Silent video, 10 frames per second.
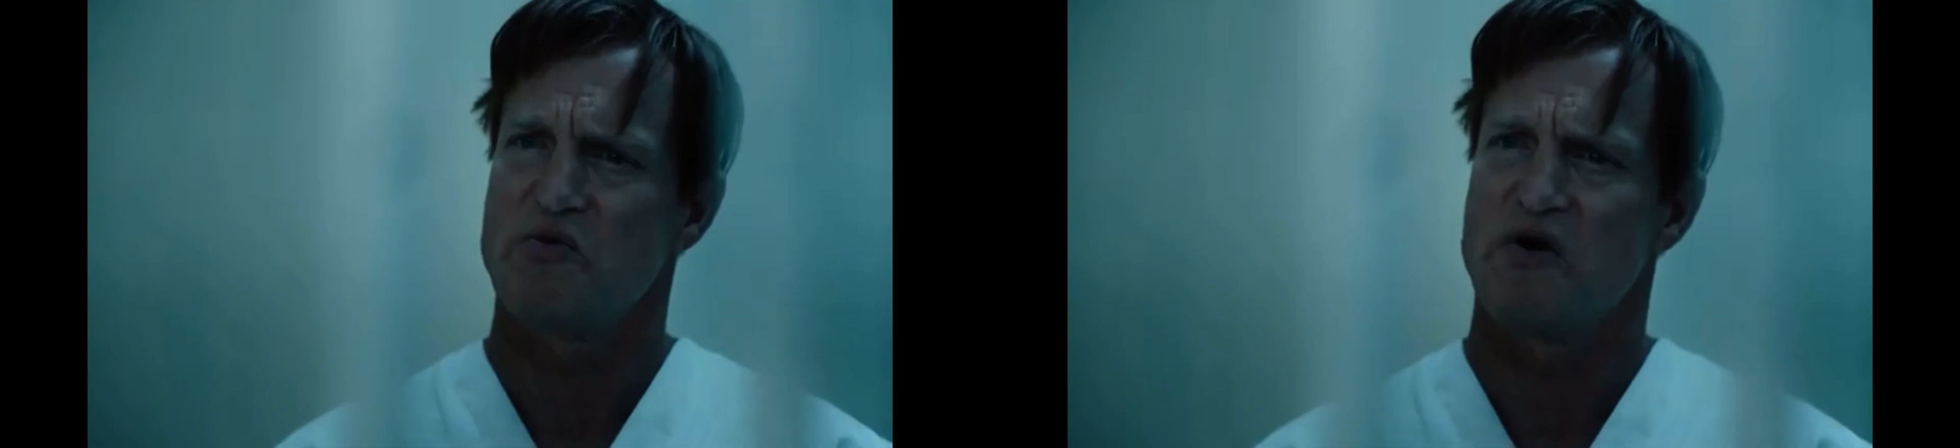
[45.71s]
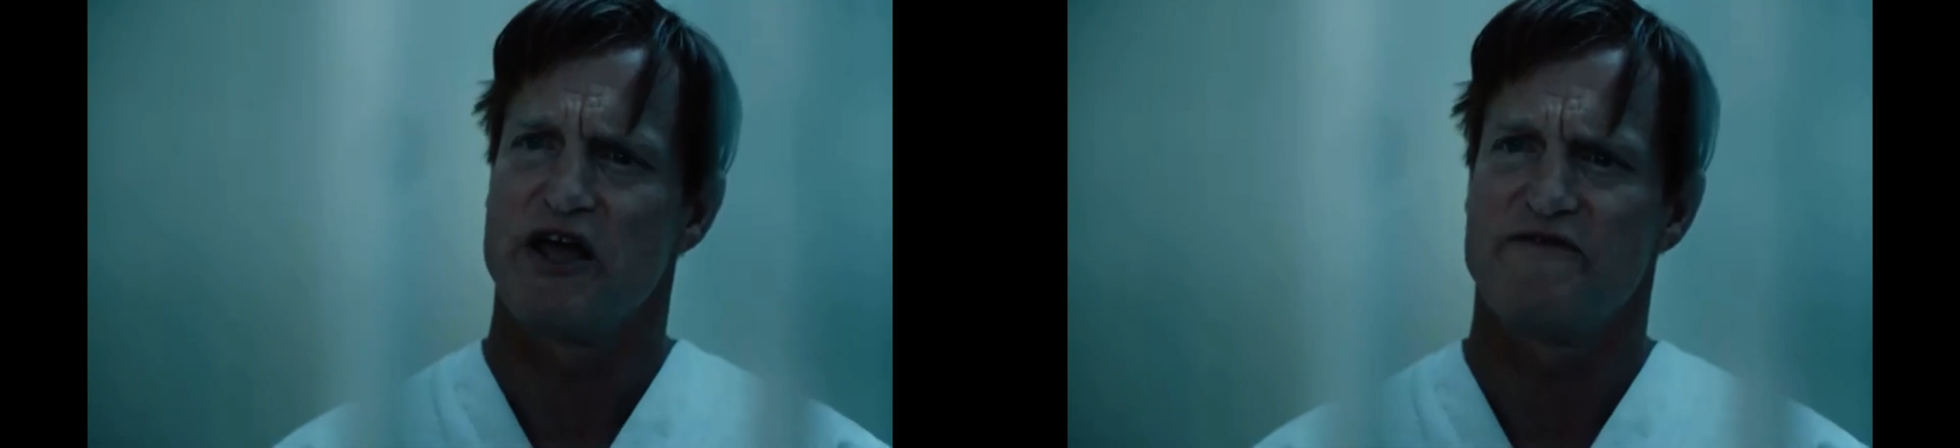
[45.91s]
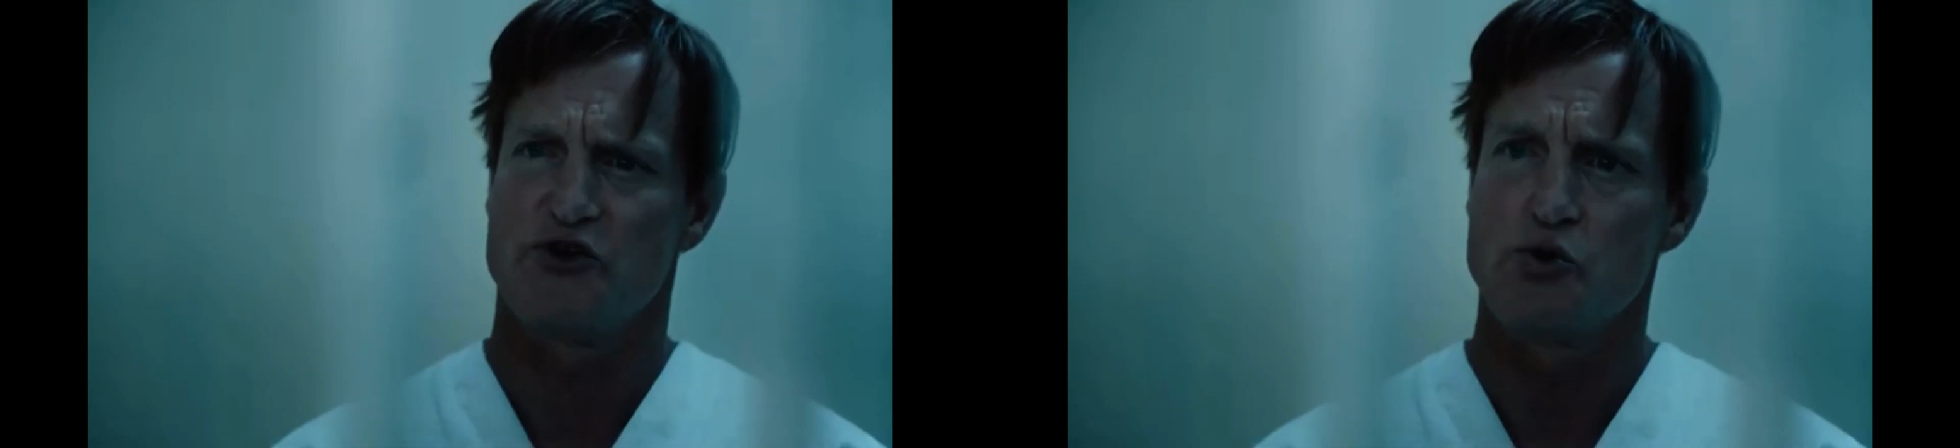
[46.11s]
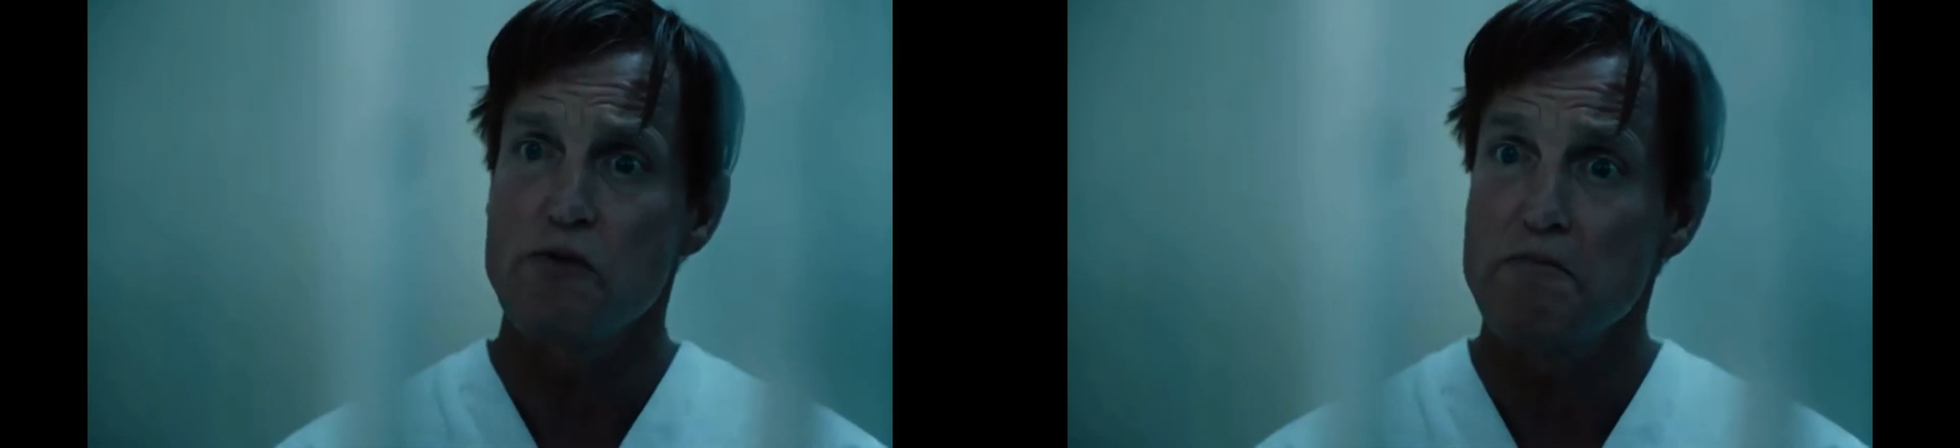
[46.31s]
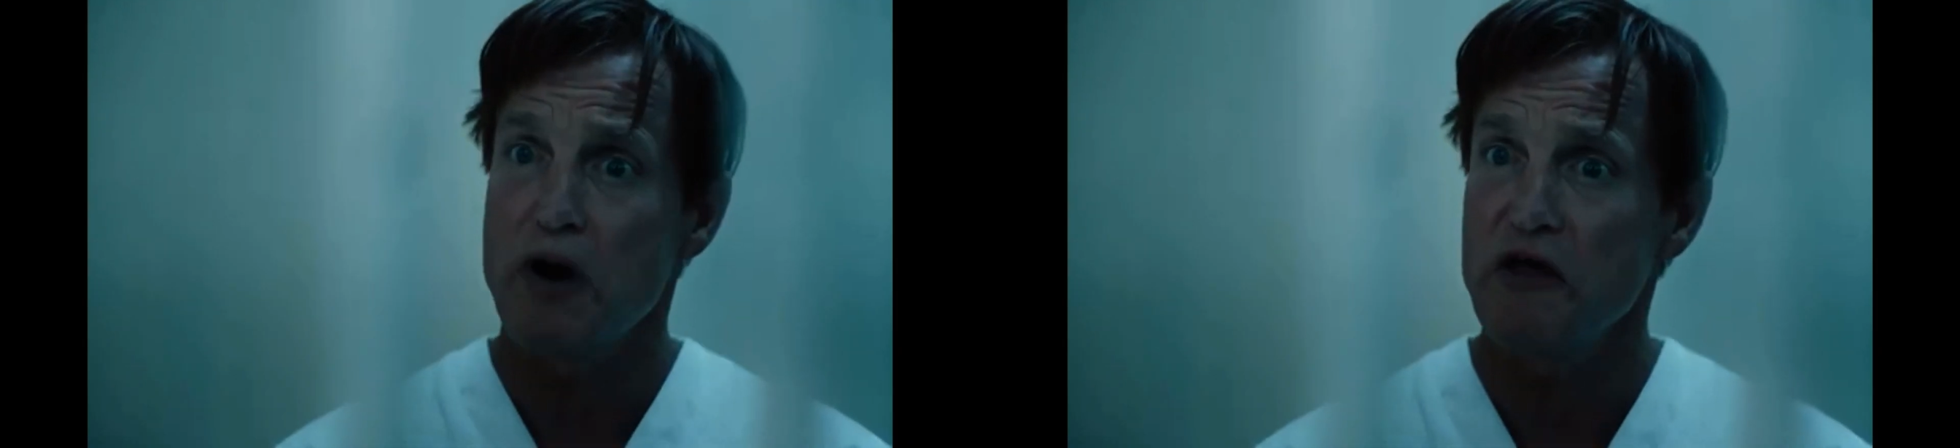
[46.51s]
wife, your
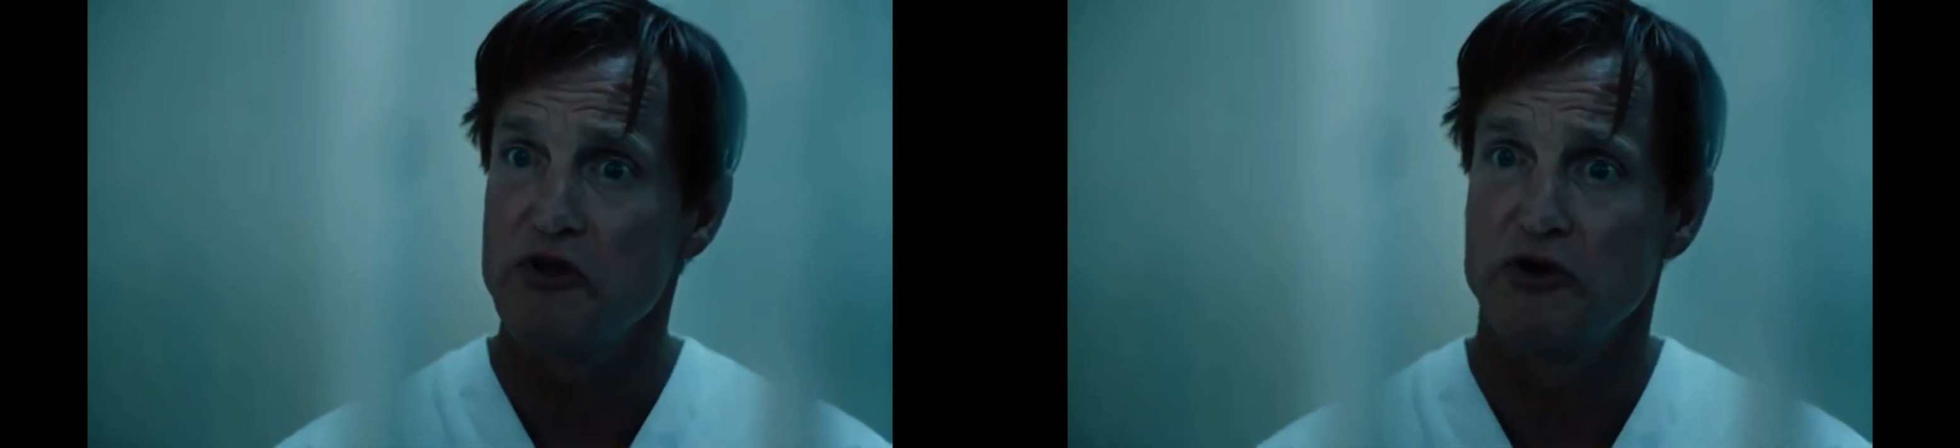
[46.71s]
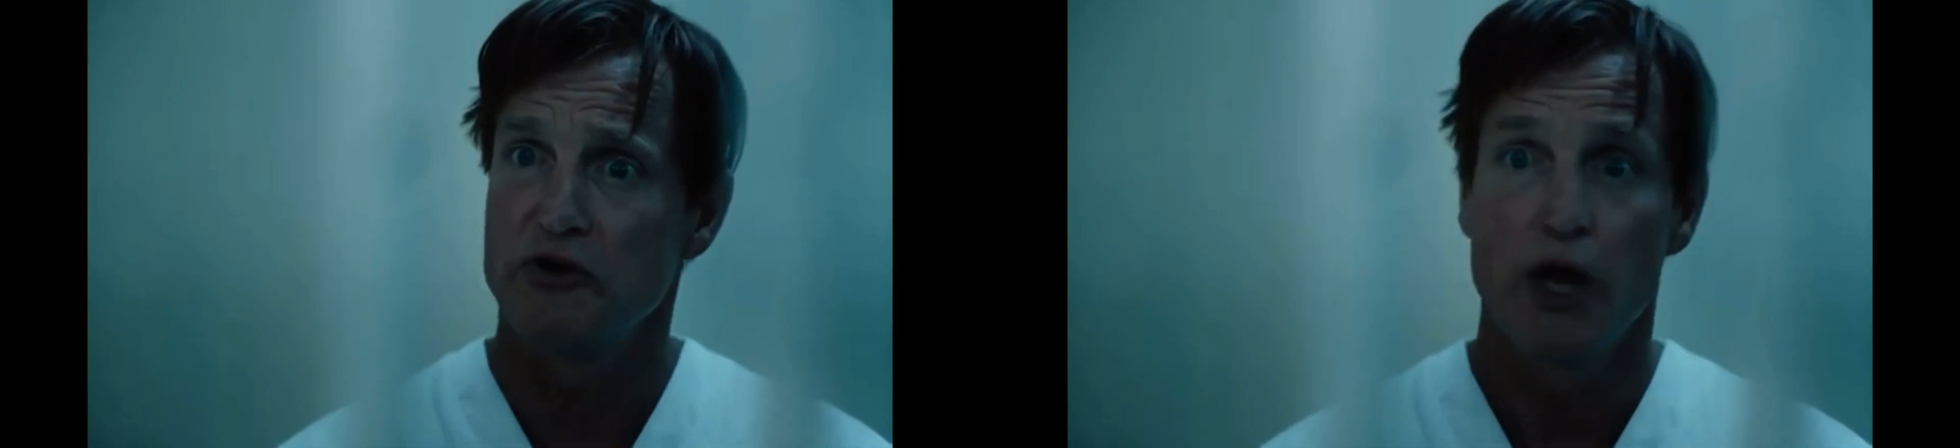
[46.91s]
mother,